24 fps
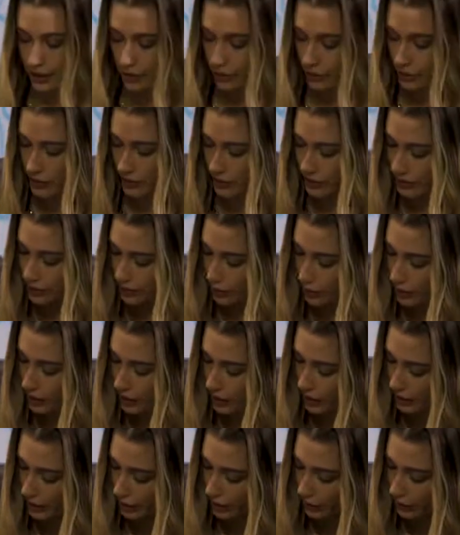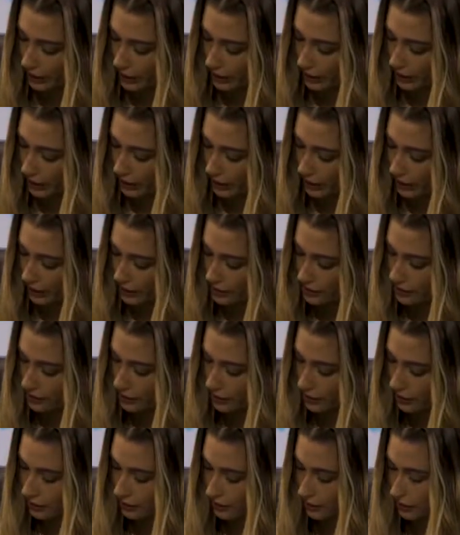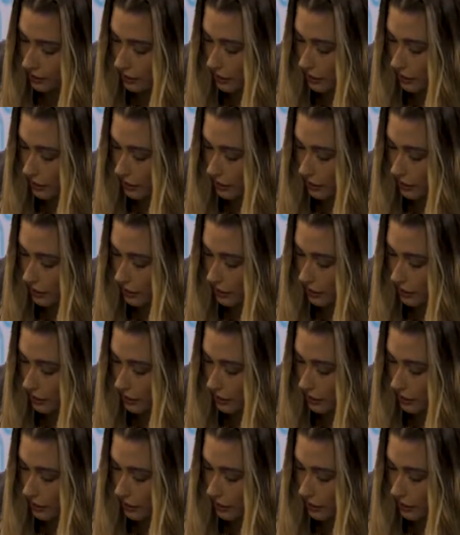I'm just kind of winging it, so